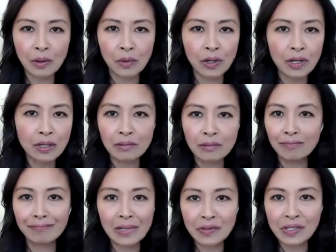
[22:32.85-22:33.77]
work,
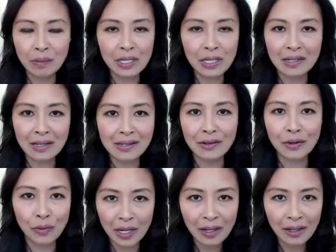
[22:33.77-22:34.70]
and if somebody doesn't
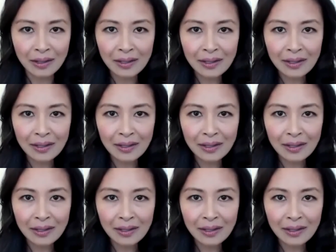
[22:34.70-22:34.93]
agree,